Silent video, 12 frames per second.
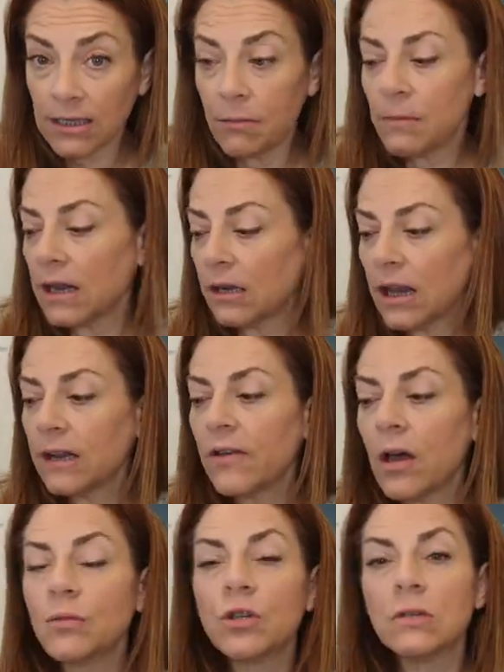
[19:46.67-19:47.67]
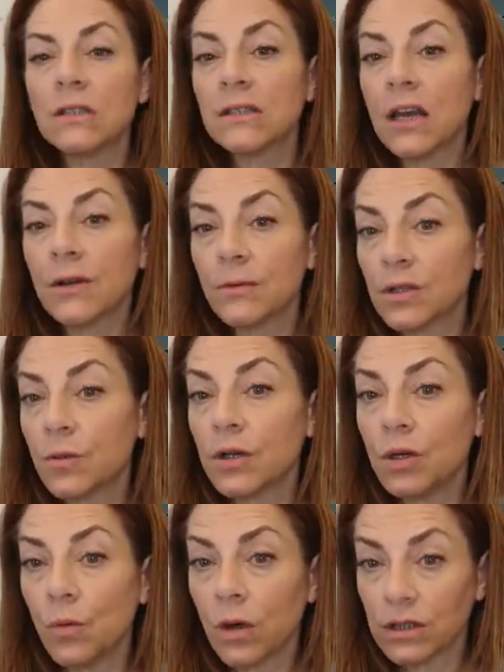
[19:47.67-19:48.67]
It may not have helped you decide which
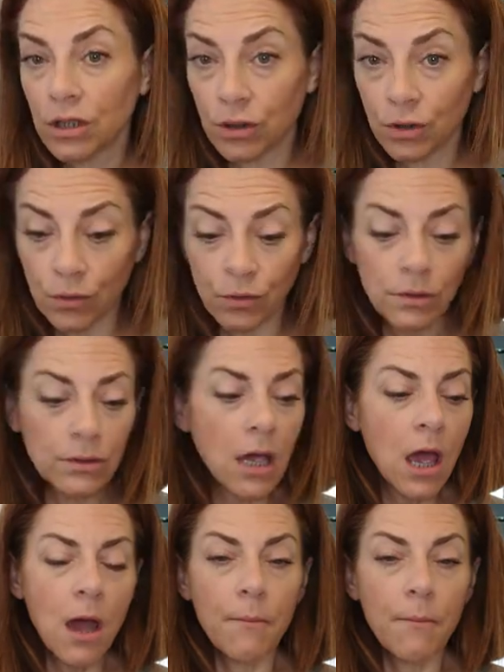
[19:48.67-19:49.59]
one you want to use,